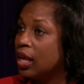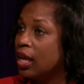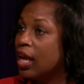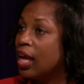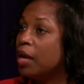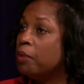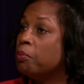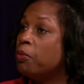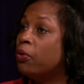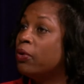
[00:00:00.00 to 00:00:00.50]

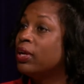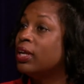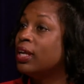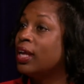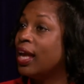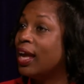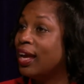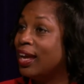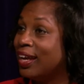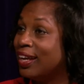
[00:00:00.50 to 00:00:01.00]
and more
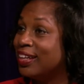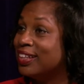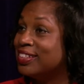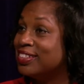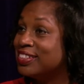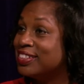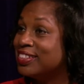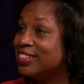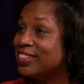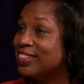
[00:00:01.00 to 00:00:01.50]

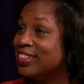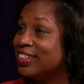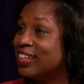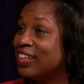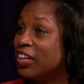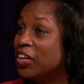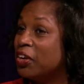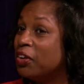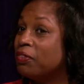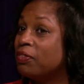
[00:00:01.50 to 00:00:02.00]
engaged, mm-hmm.
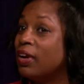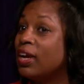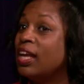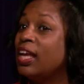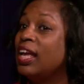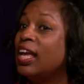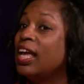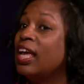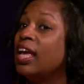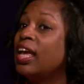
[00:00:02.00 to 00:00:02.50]

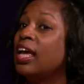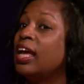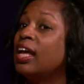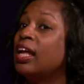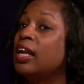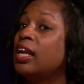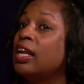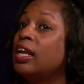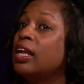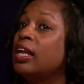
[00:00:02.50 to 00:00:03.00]
right?
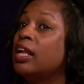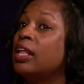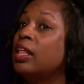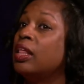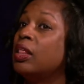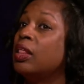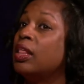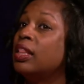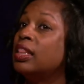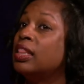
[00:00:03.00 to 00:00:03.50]
And
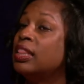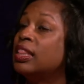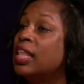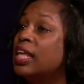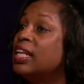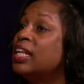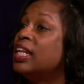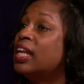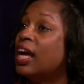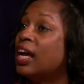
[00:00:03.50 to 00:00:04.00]
they
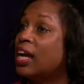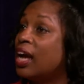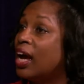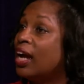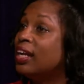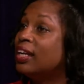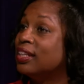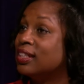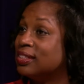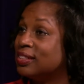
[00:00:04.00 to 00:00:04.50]
need our
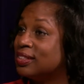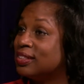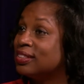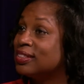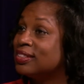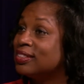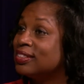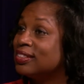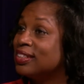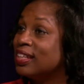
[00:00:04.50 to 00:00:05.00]
guidance.
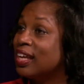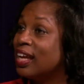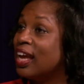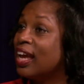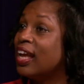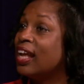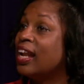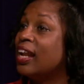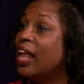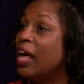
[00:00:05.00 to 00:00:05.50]

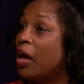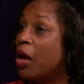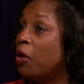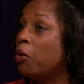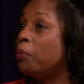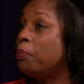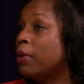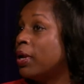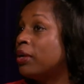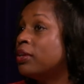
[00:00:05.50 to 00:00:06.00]
And how
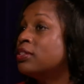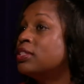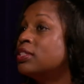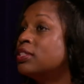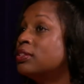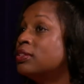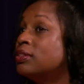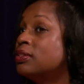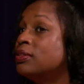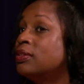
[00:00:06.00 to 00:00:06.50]
better
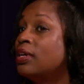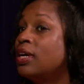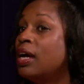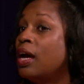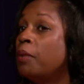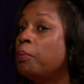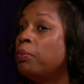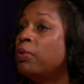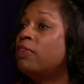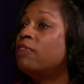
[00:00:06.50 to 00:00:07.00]
to
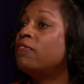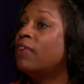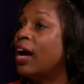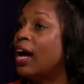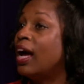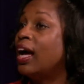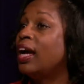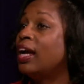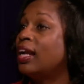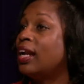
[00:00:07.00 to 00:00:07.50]

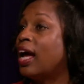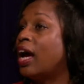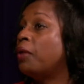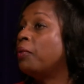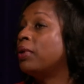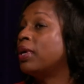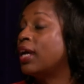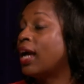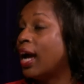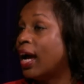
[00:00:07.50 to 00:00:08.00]
provide
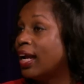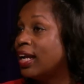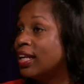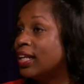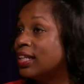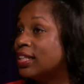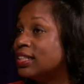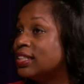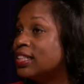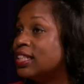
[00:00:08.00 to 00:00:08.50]
our
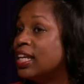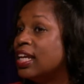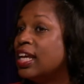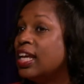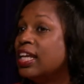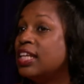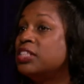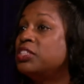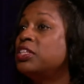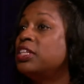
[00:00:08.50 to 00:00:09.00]
guidance
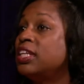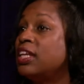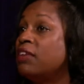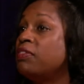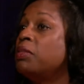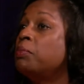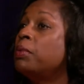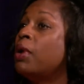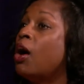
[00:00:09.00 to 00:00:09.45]
is to give them an